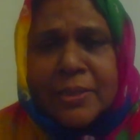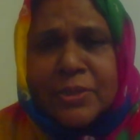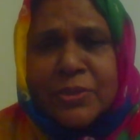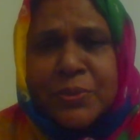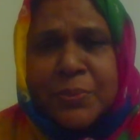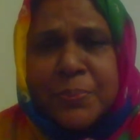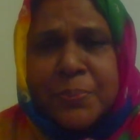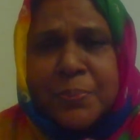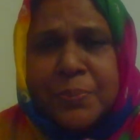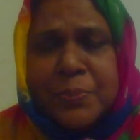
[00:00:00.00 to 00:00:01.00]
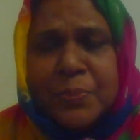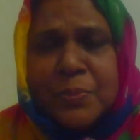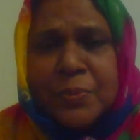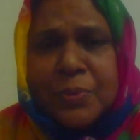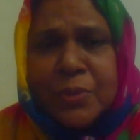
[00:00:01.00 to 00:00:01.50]
To
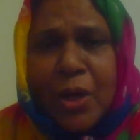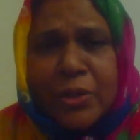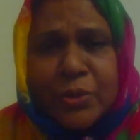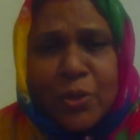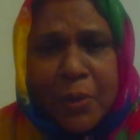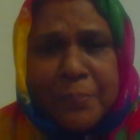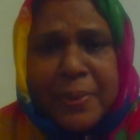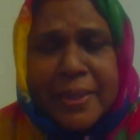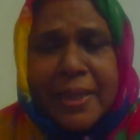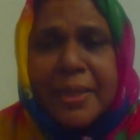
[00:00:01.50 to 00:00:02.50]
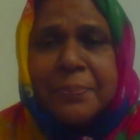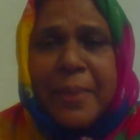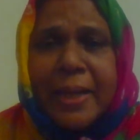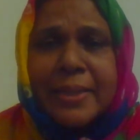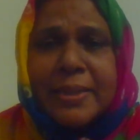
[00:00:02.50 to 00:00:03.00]
not complicate
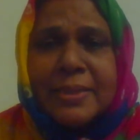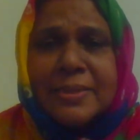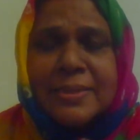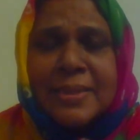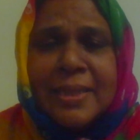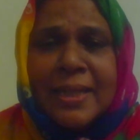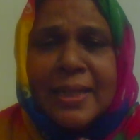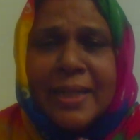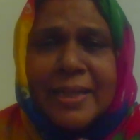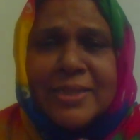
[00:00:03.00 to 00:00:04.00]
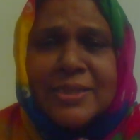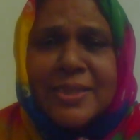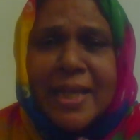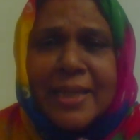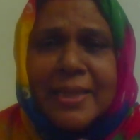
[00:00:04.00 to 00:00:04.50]
matters, let's
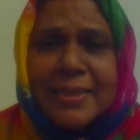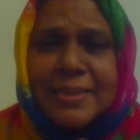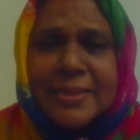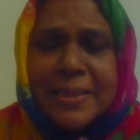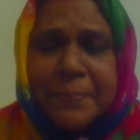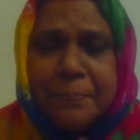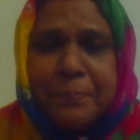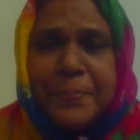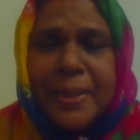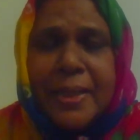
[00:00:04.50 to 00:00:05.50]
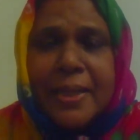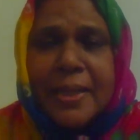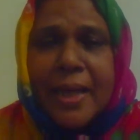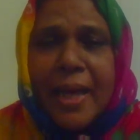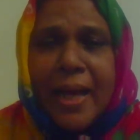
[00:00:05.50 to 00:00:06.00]
take the simple
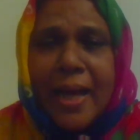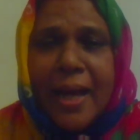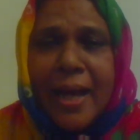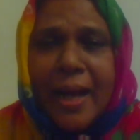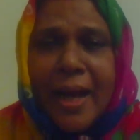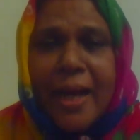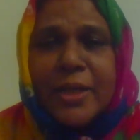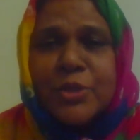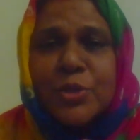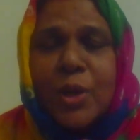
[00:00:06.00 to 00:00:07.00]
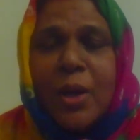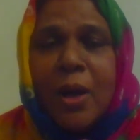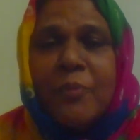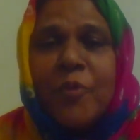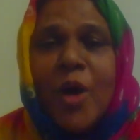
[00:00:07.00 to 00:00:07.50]
art
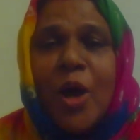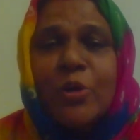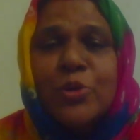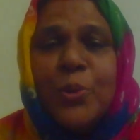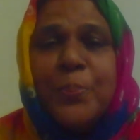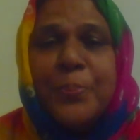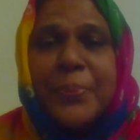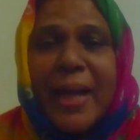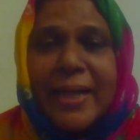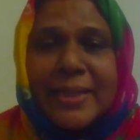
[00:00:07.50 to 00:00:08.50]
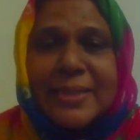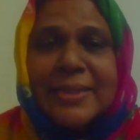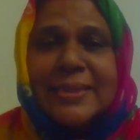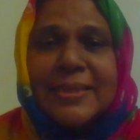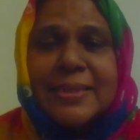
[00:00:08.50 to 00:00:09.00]
of how to practice